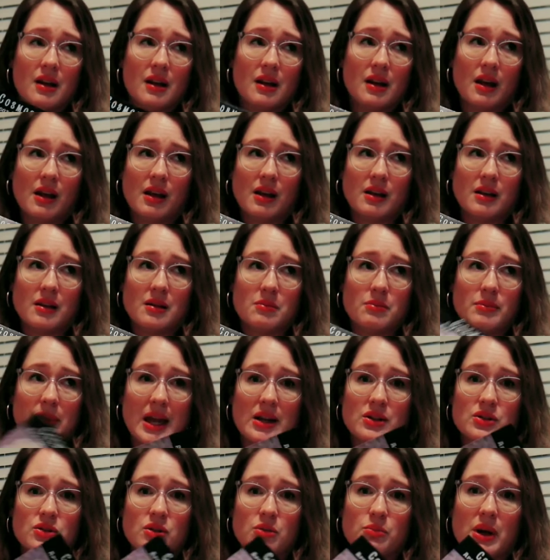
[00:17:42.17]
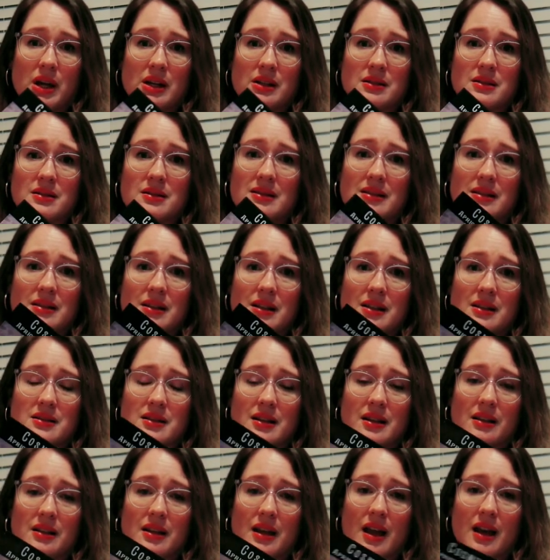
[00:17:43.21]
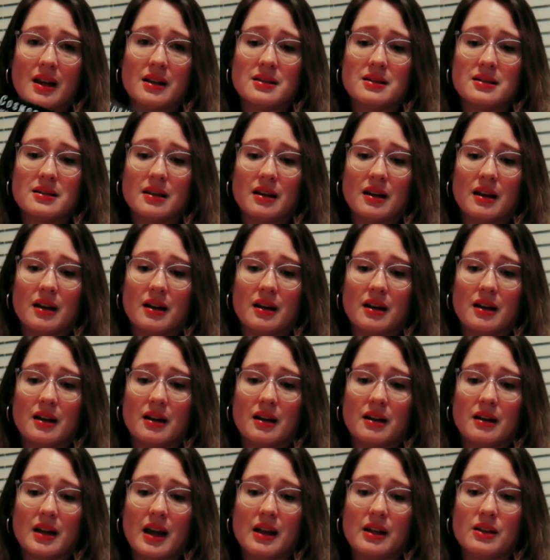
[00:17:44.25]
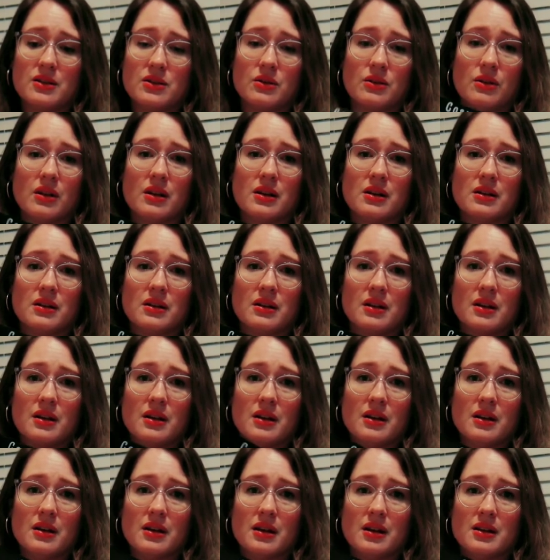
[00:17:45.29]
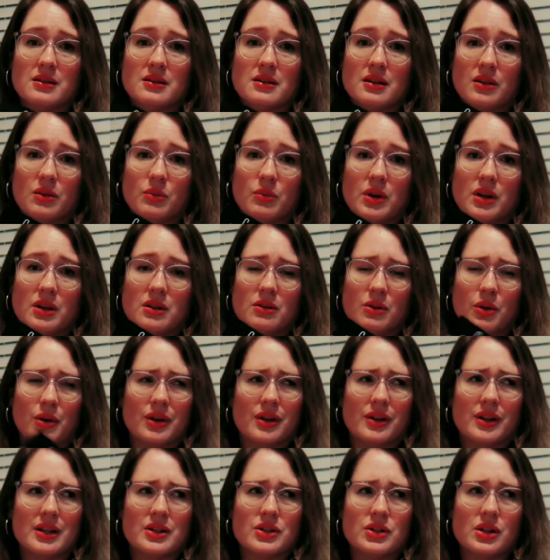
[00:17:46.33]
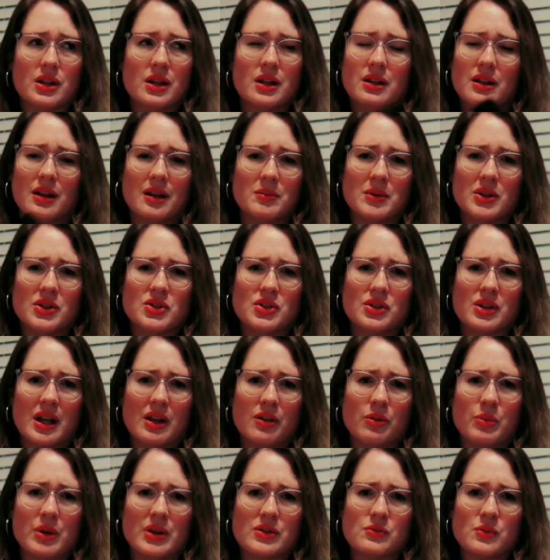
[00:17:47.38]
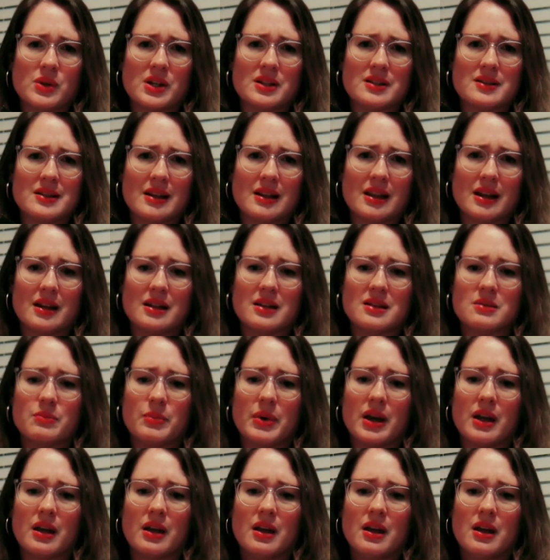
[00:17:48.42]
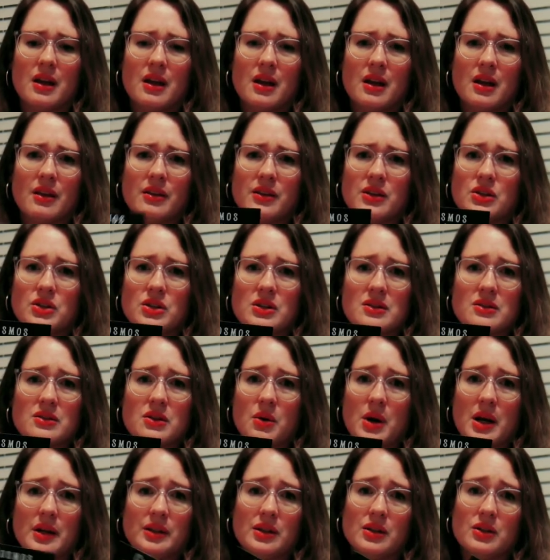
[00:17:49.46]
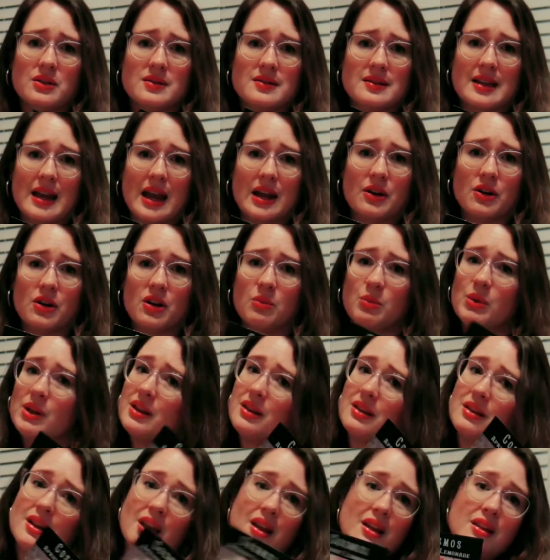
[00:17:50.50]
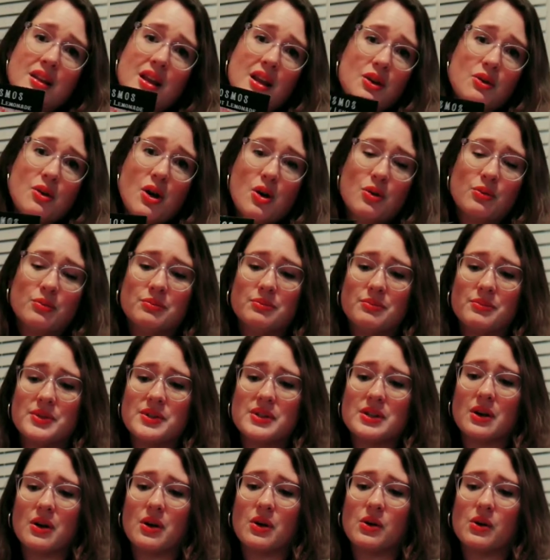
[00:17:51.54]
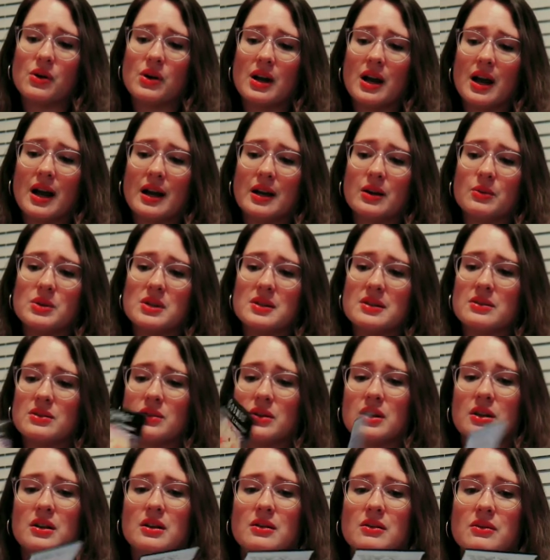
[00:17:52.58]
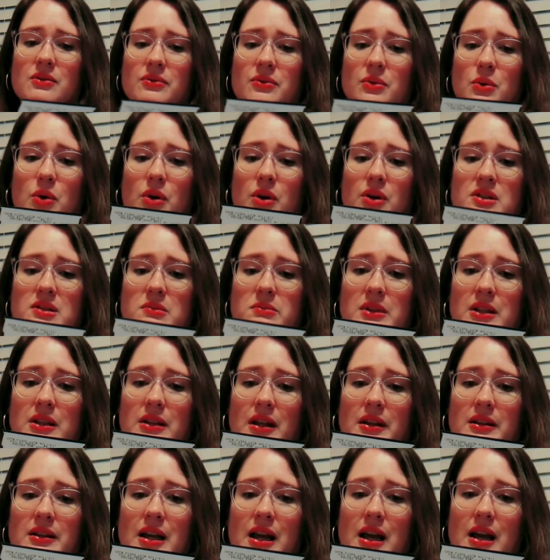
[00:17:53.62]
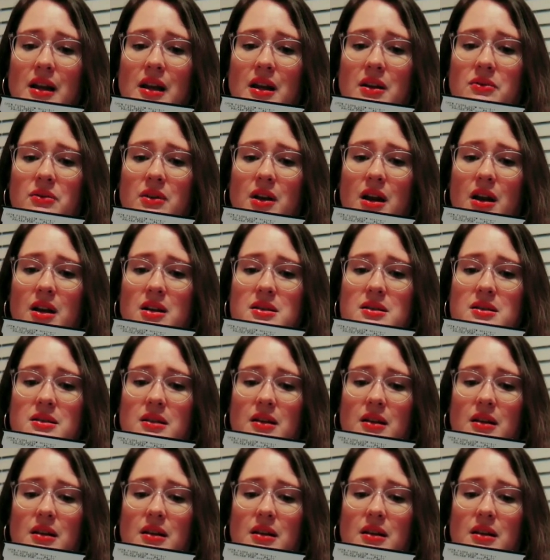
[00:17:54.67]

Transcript: um, bachelor buttons and things like that. Uh, calendula is another one, or calendula. I'm not sure how the best way to say that is, but you just go out there and scatter them and, and they grow. So I was looking for something like that. I've got